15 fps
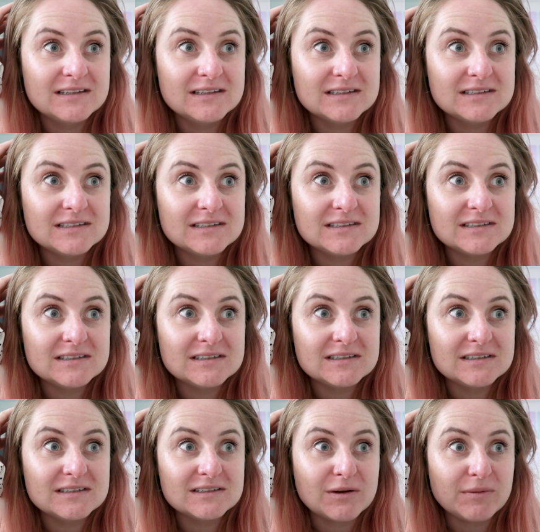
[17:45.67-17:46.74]
it's
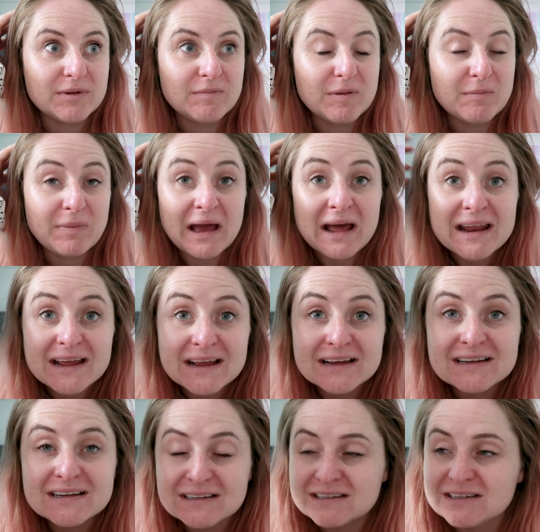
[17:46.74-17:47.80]
got me a bit
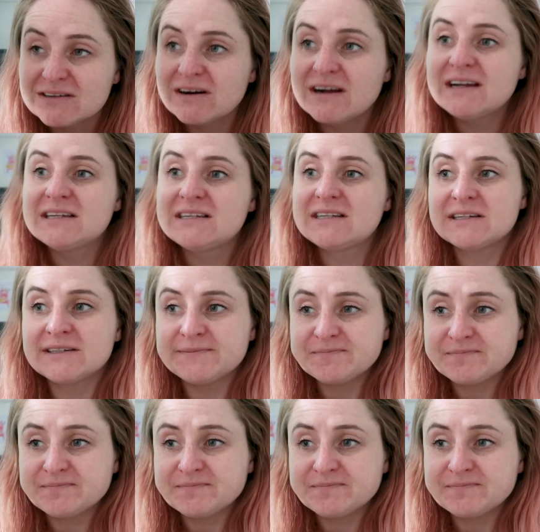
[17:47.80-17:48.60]
panicked and stressed.